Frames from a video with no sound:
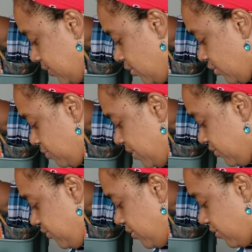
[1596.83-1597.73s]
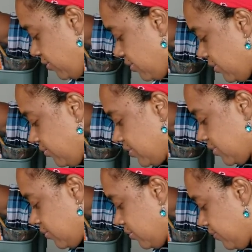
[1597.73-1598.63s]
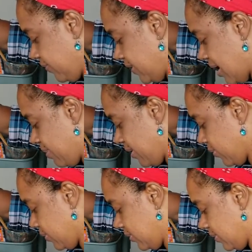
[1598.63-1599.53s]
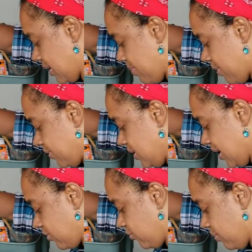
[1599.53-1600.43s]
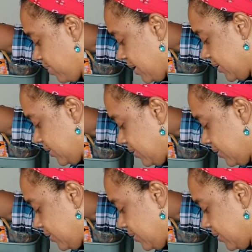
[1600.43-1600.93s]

sponge here. You're going to just sort of dab out the extra paint.